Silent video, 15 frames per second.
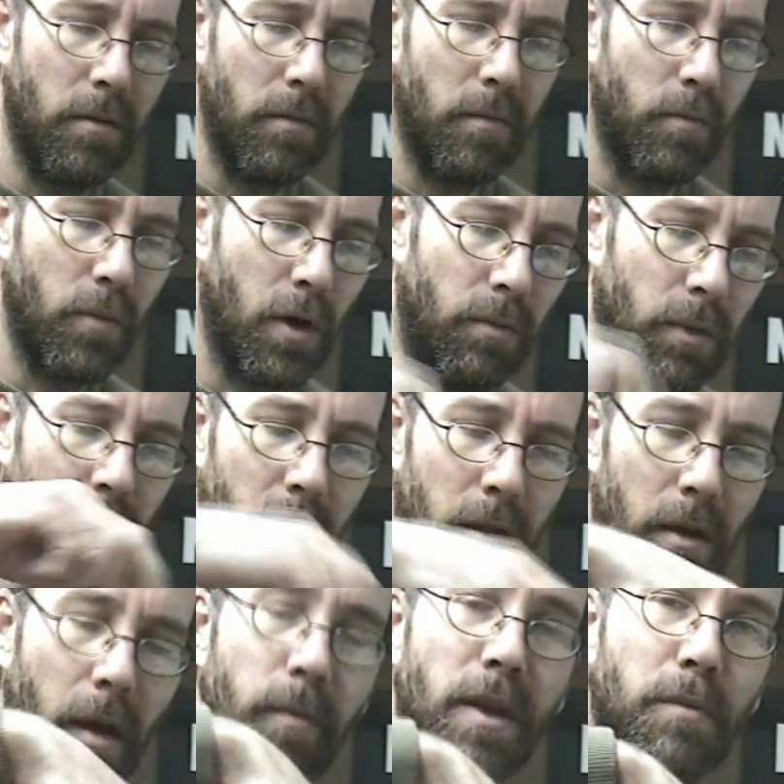Probably. I
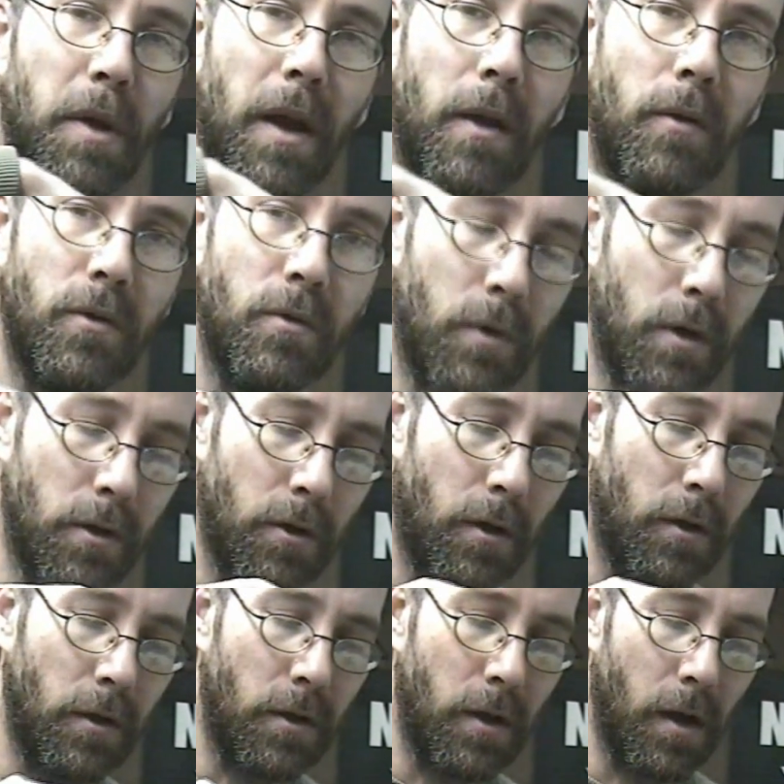mispronounce words all the
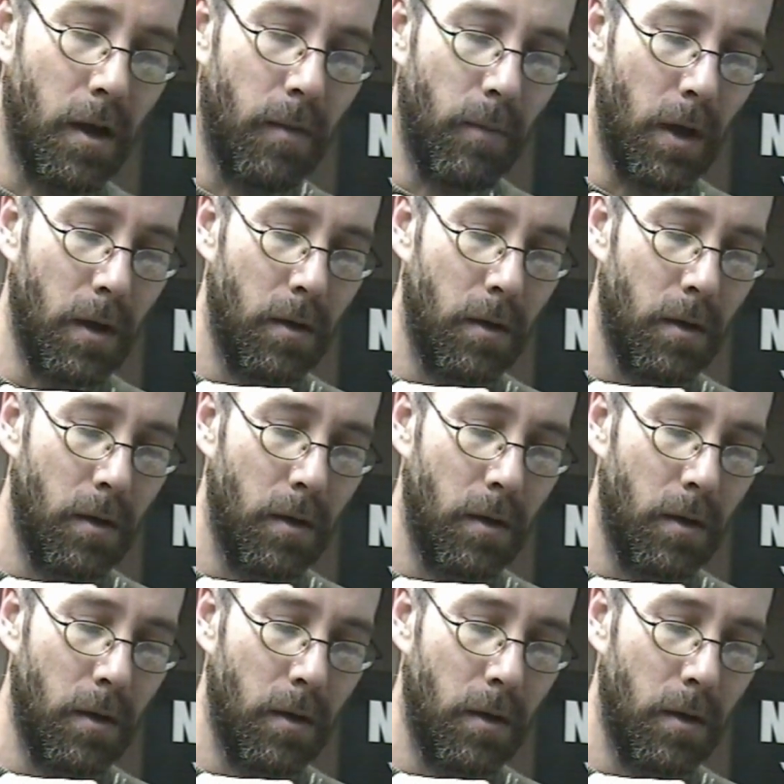time, eh?